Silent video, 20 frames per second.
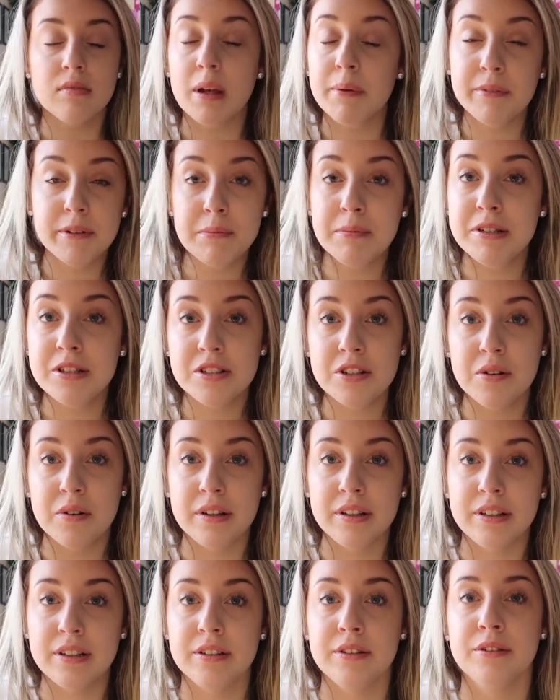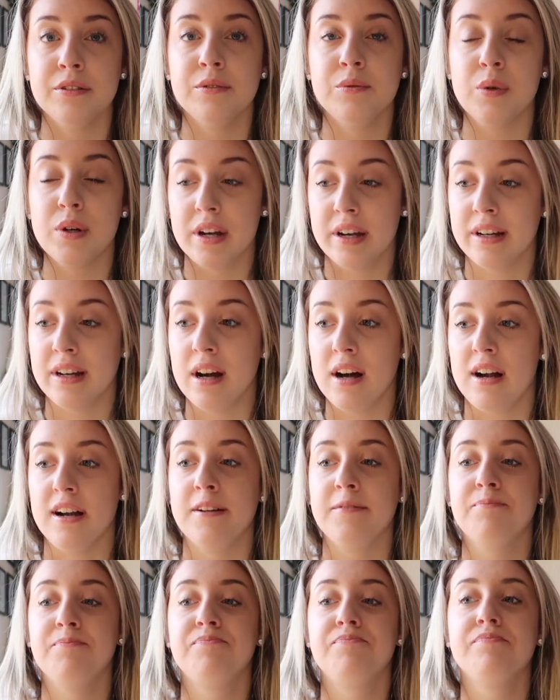I'm going to be showing you what I got
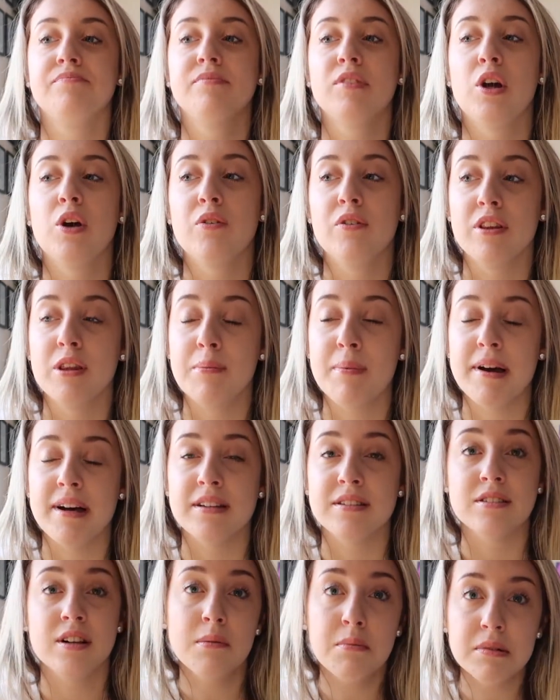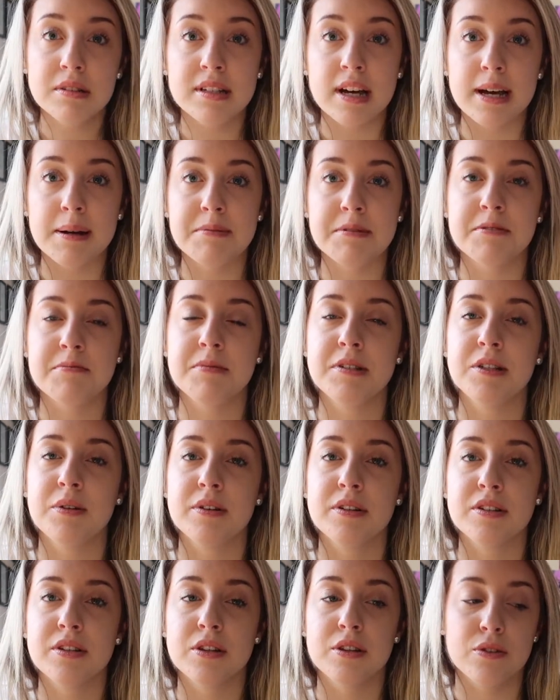over the past couple times of me
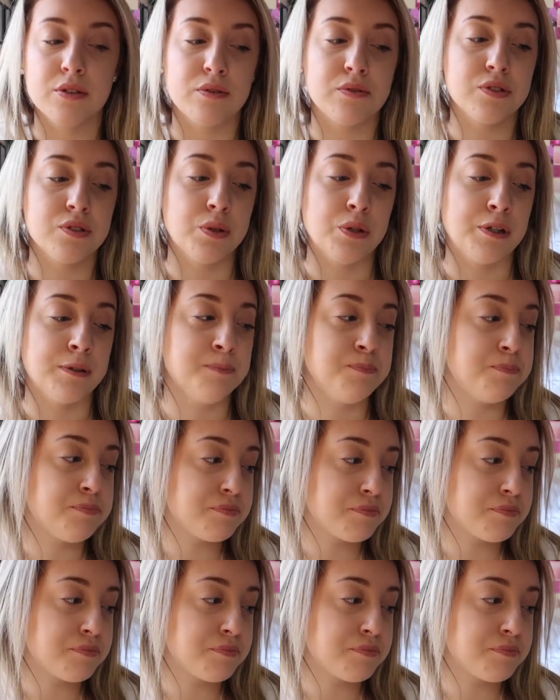going to the thrift store.